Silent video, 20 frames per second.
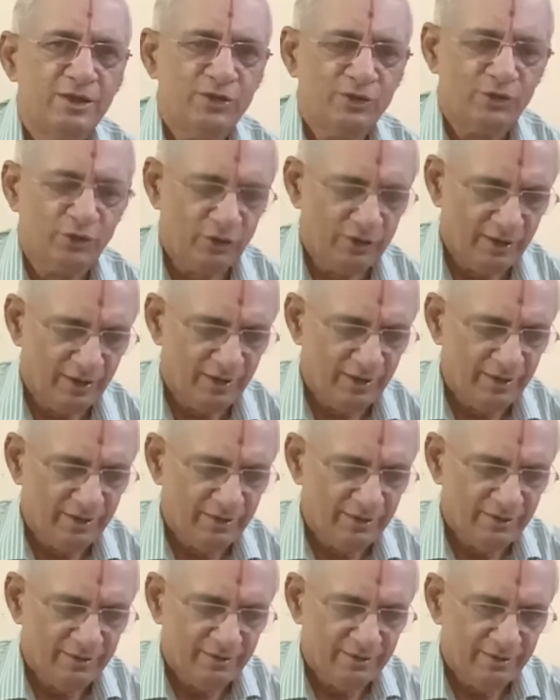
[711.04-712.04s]
So
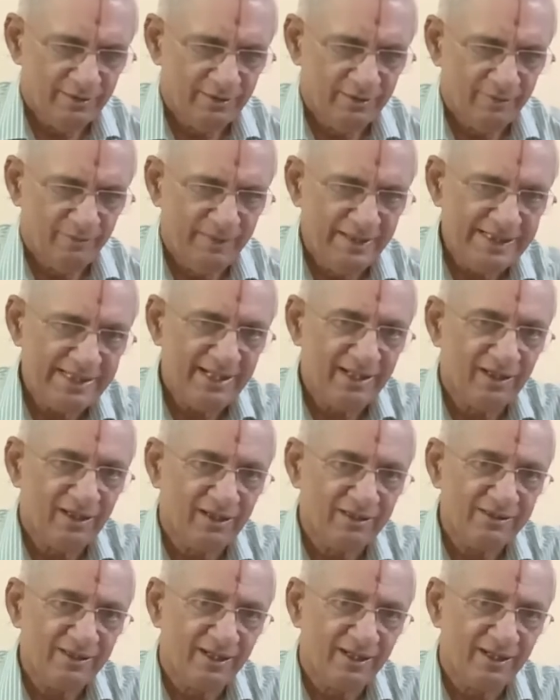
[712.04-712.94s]
the major ragas